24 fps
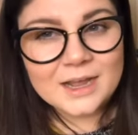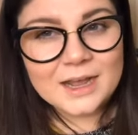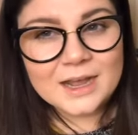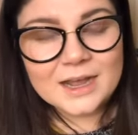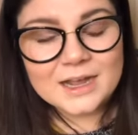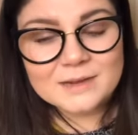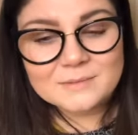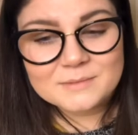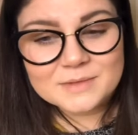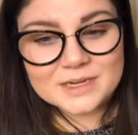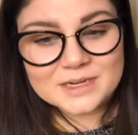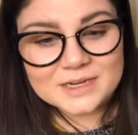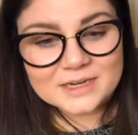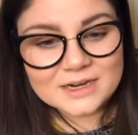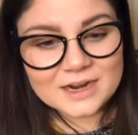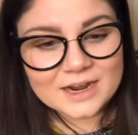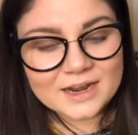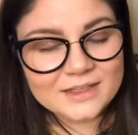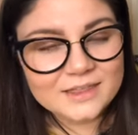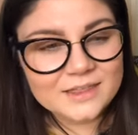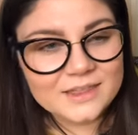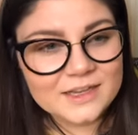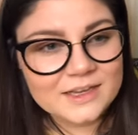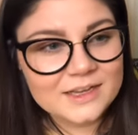I mean,
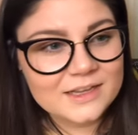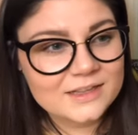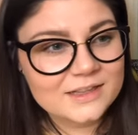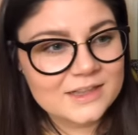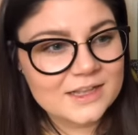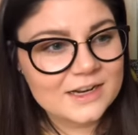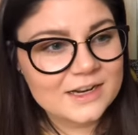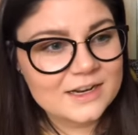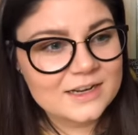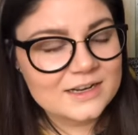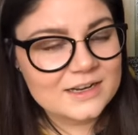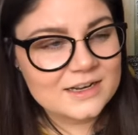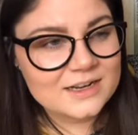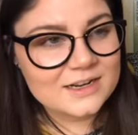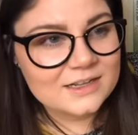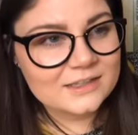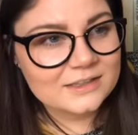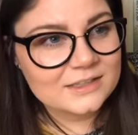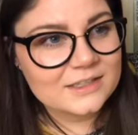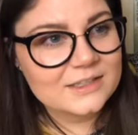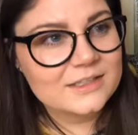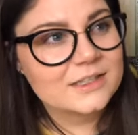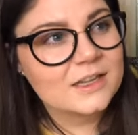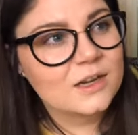I think that I need at
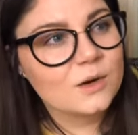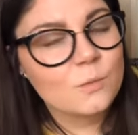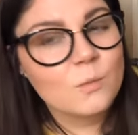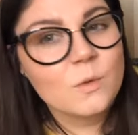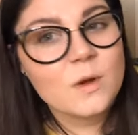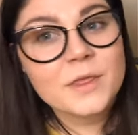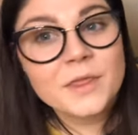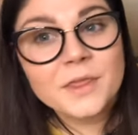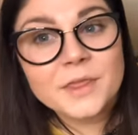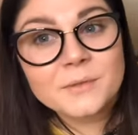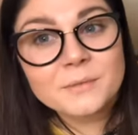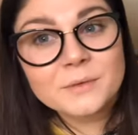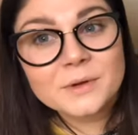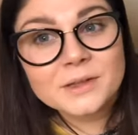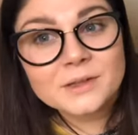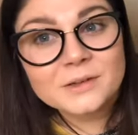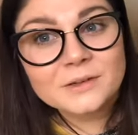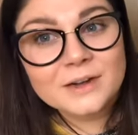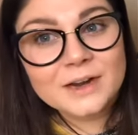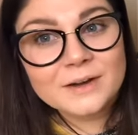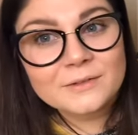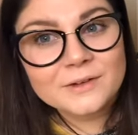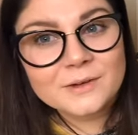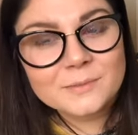least like one
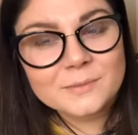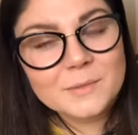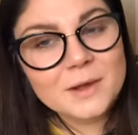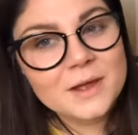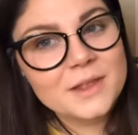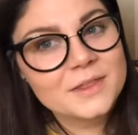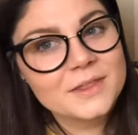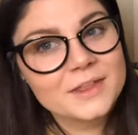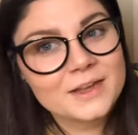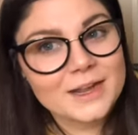thriller every month.